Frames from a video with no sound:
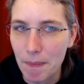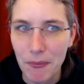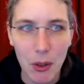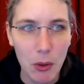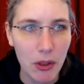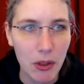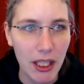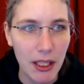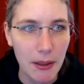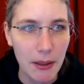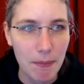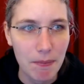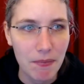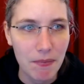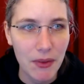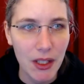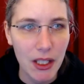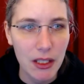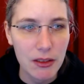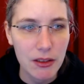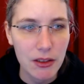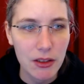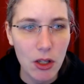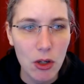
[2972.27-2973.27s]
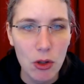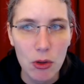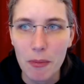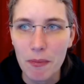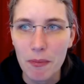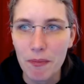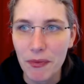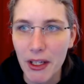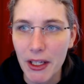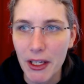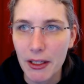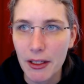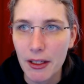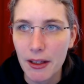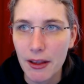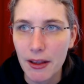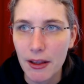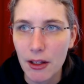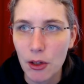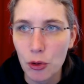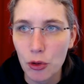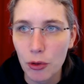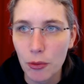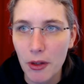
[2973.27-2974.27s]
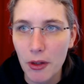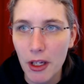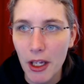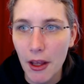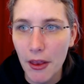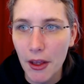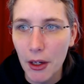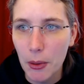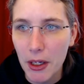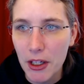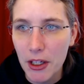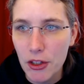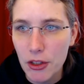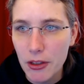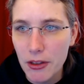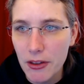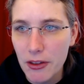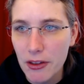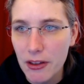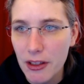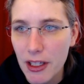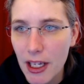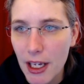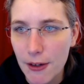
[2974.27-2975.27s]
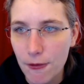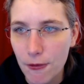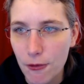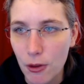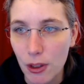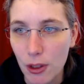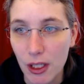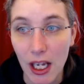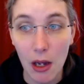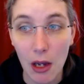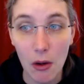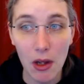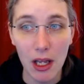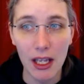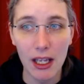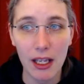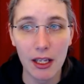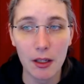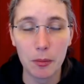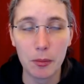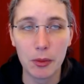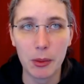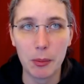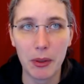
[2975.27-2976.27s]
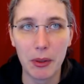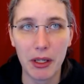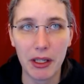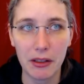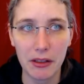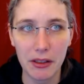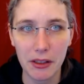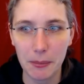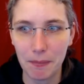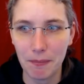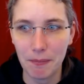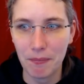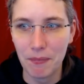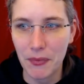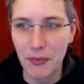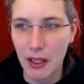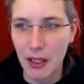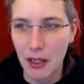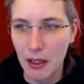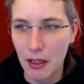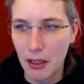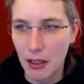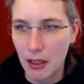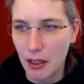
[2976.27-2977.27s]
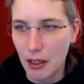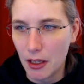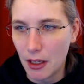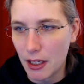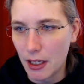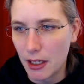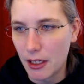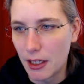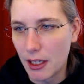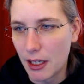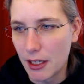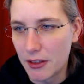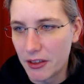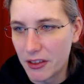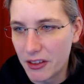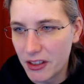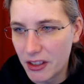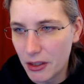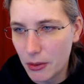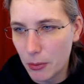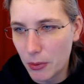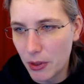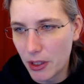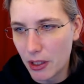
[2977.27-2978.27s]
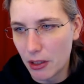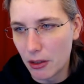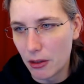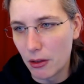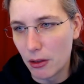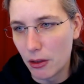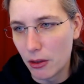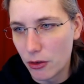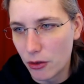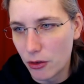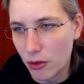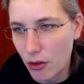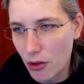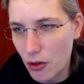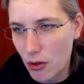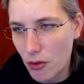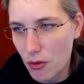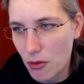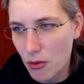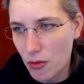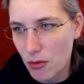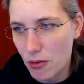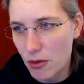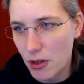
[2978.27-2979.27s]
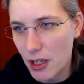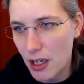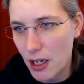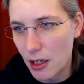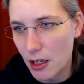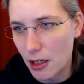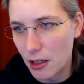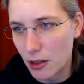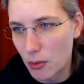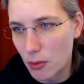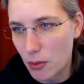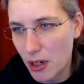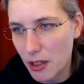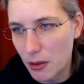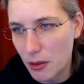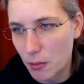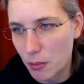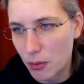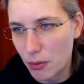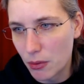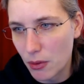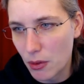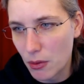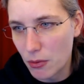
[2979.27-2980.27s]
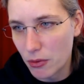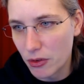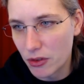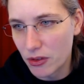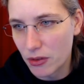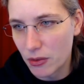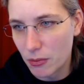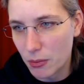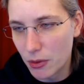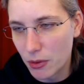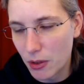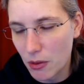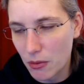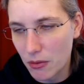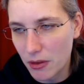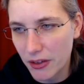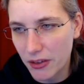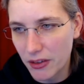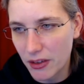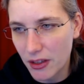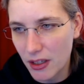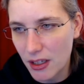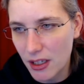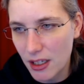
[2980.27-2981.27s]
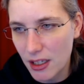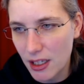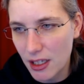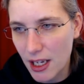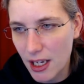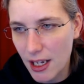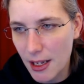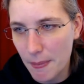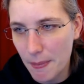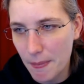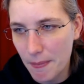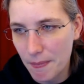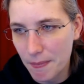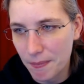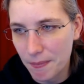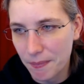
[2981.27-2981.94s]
Okay, so uh, those were the questions that for now I had prepared. And I see we are also, yeah, quite pros progress in the time.